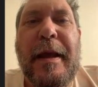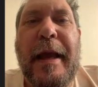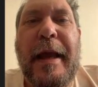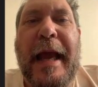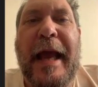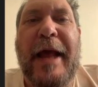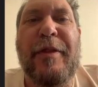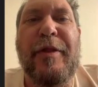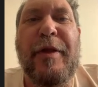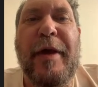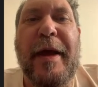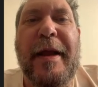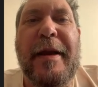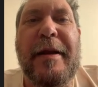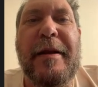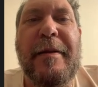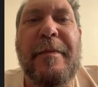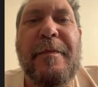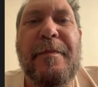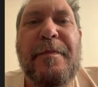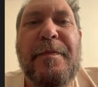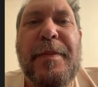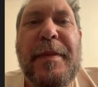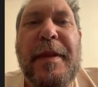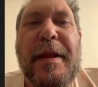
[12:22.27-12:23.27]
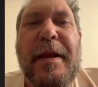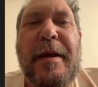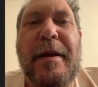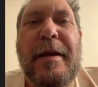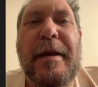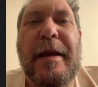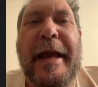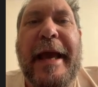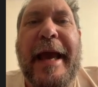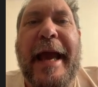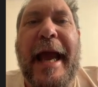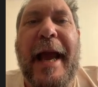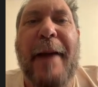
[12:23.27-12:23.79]
And then
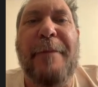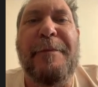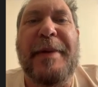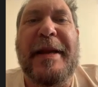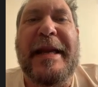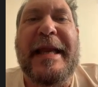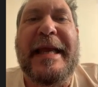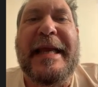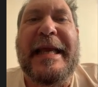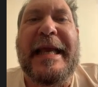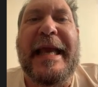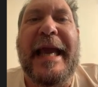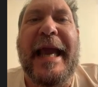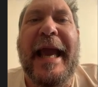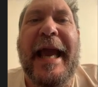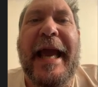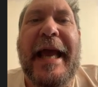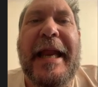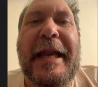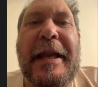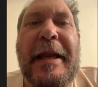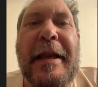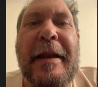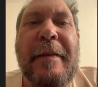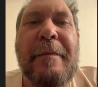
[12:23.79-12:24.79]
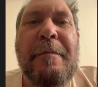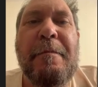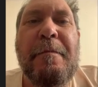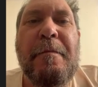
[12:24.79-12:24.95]
it happened again